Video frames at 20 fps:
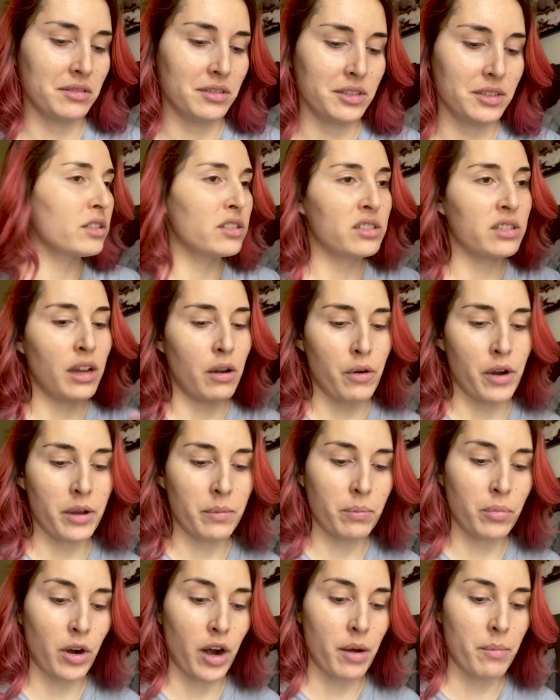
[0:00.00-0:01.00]
This is how I
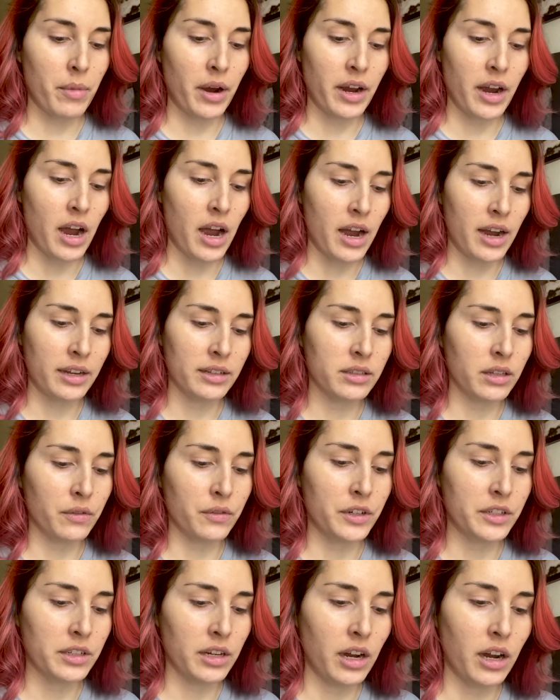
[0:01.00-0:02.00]
prime my eyes
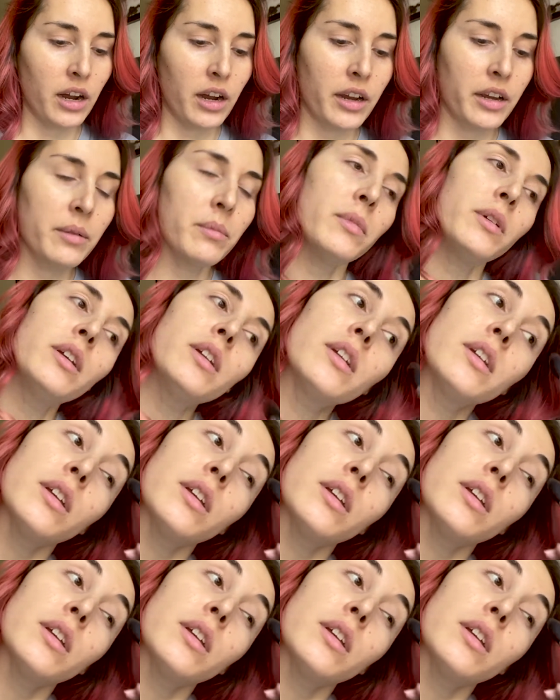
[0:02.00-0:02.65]
every time.